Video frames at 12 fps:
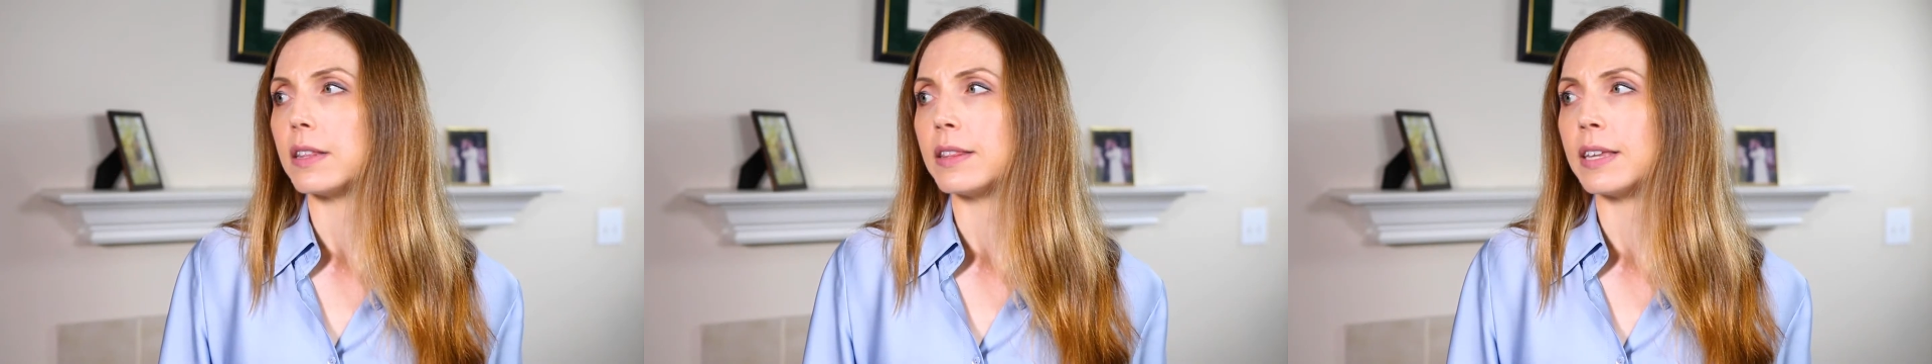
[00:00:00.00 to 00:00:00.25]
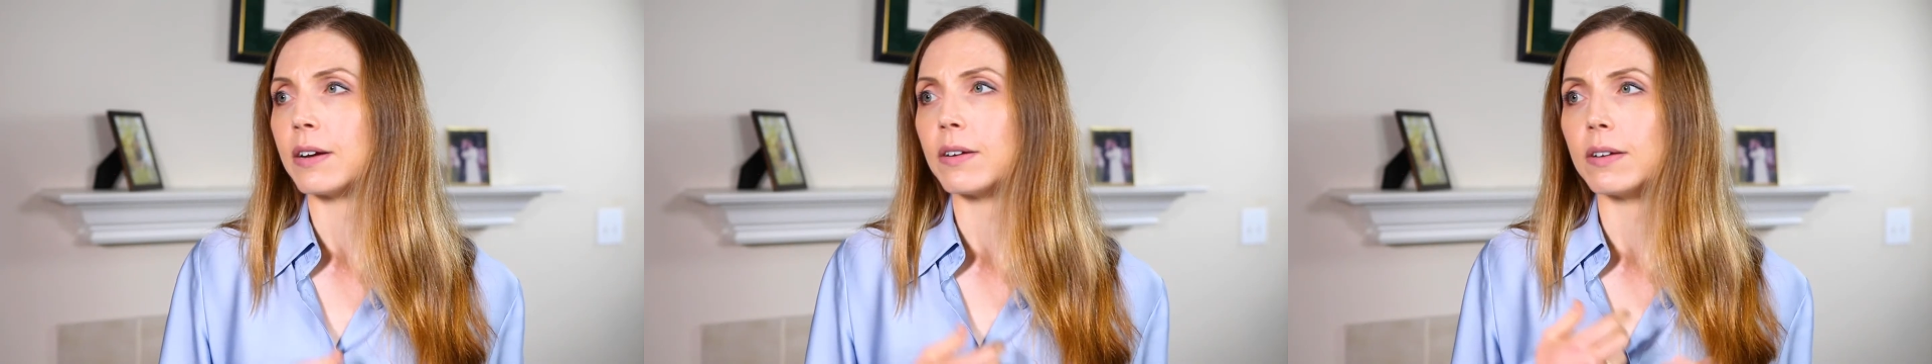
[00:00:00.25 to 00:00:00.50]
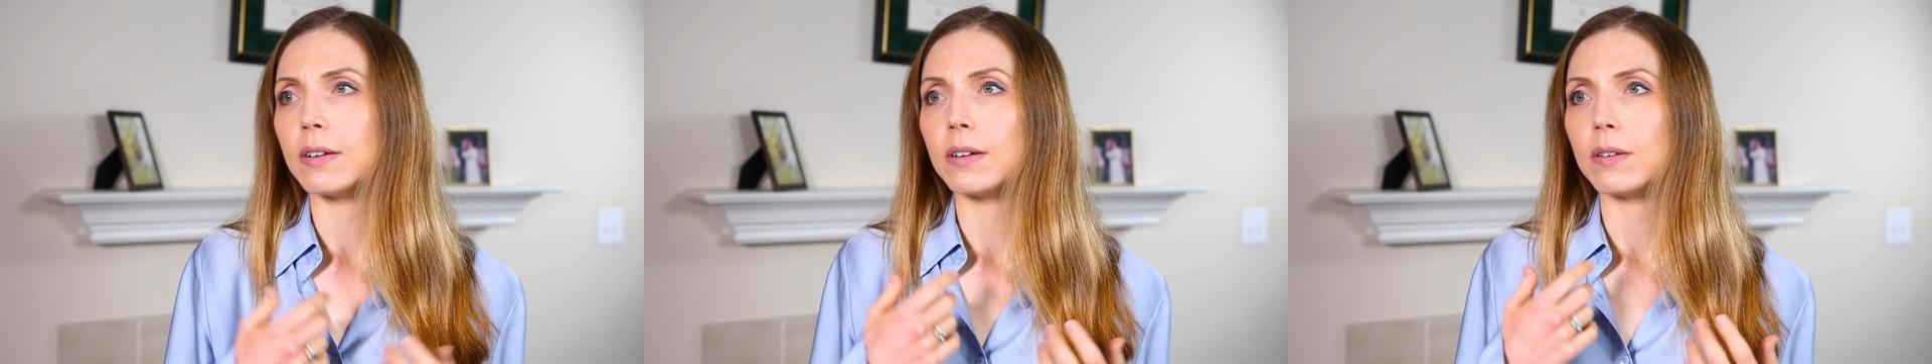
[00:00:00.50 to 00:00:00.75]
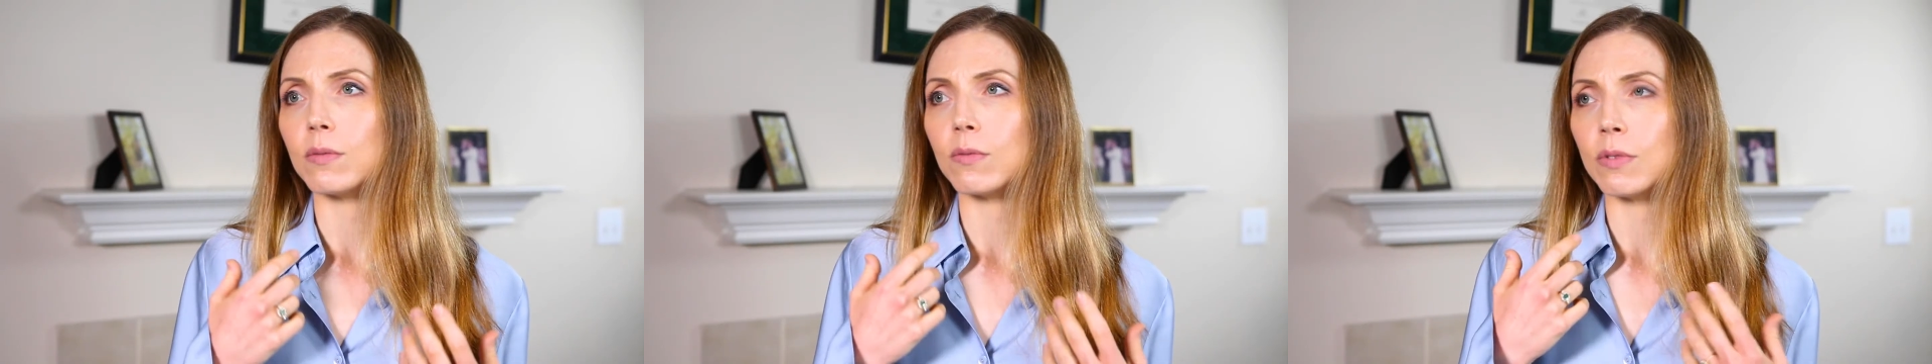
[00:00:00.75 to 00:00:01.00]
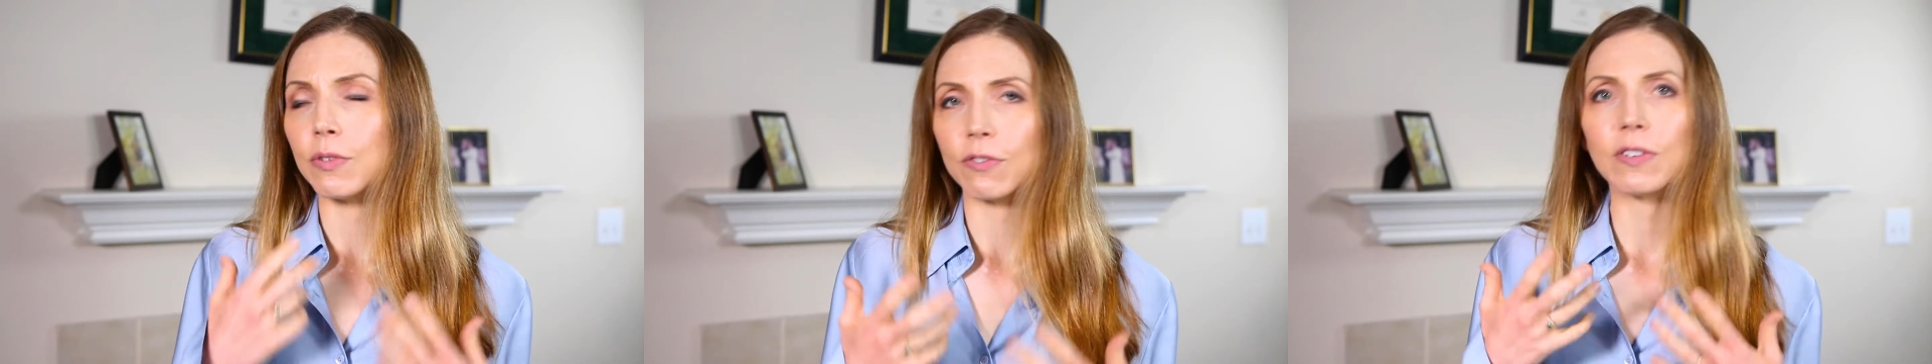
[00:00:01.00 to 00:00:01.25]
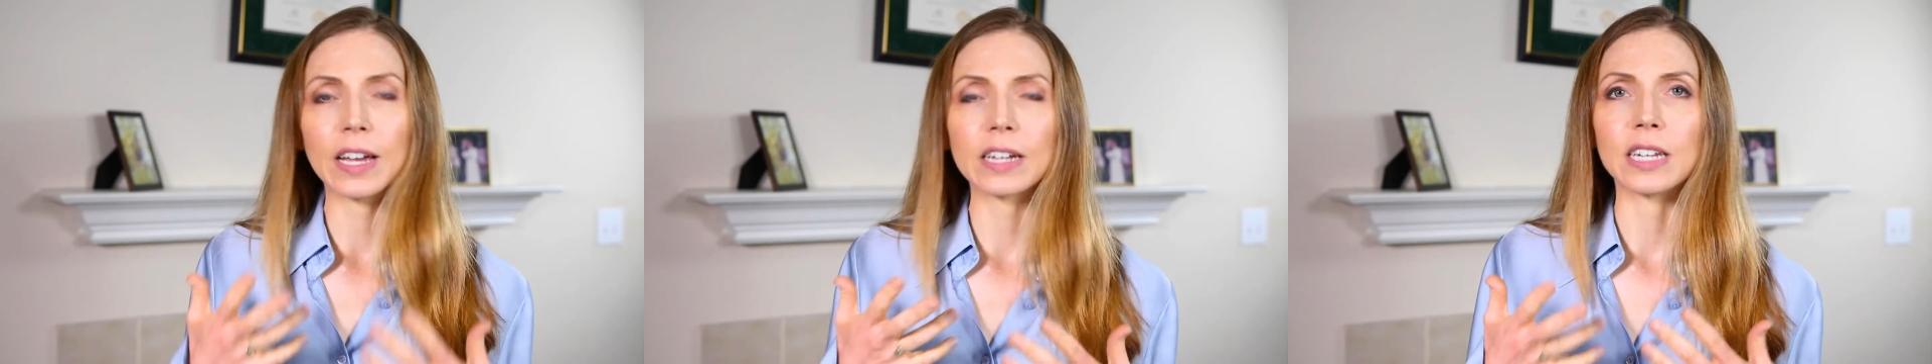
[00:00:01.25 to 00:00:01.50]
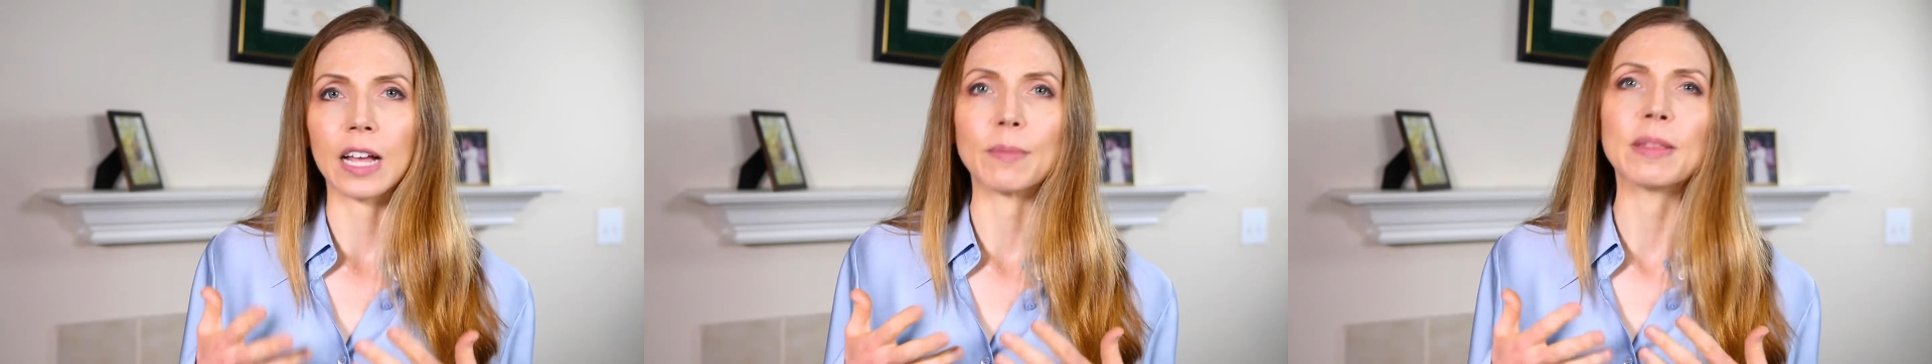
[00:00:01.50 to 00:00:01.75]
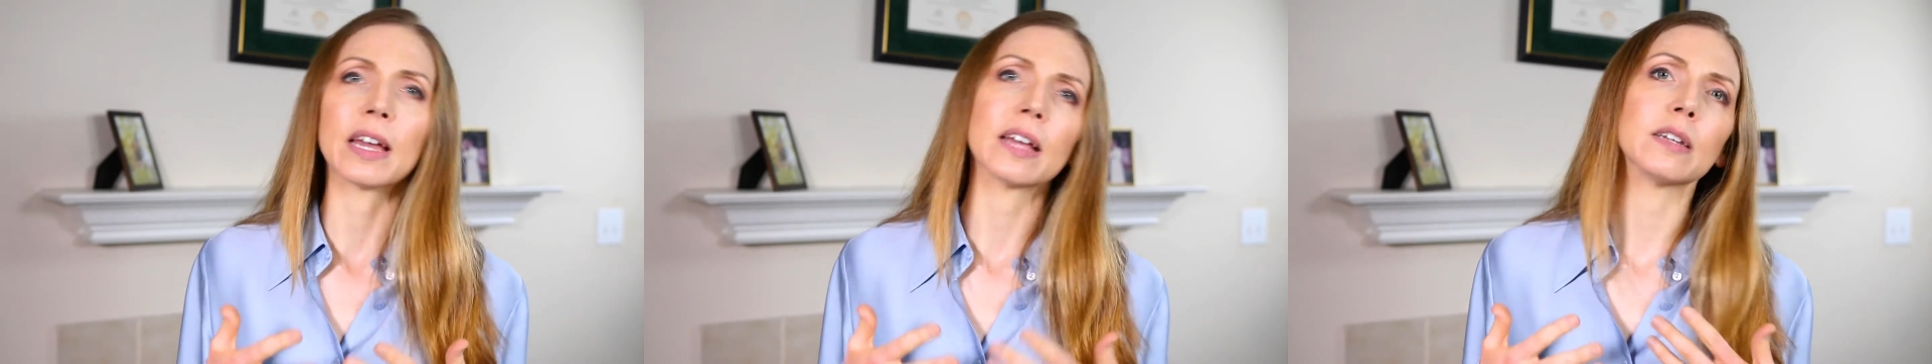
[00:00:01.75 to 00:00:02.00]
they're reflecting,
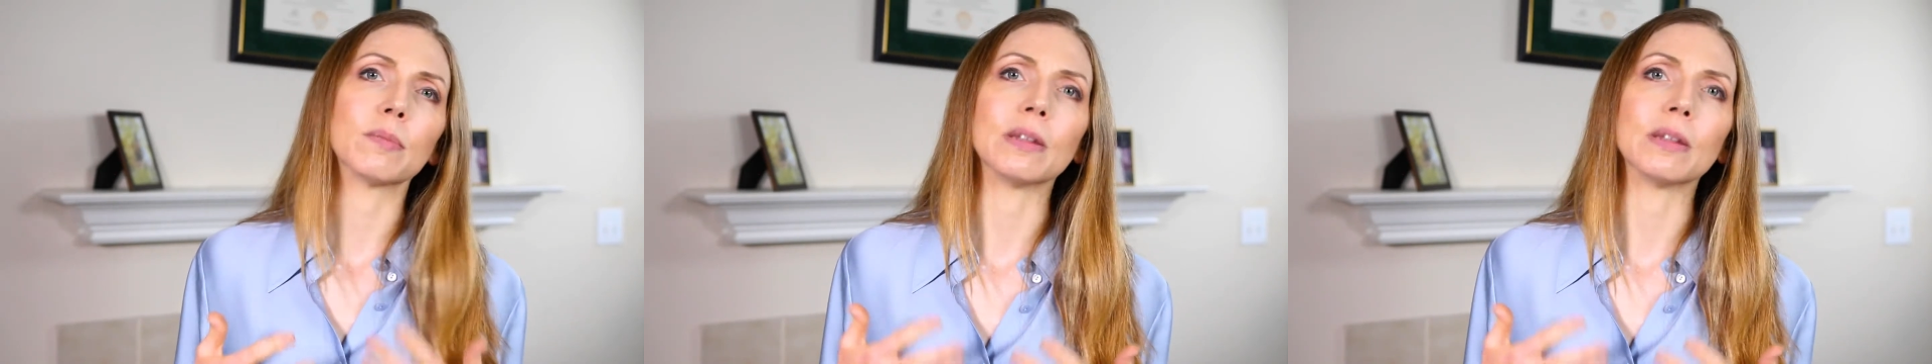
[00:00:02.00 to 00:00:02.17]
they end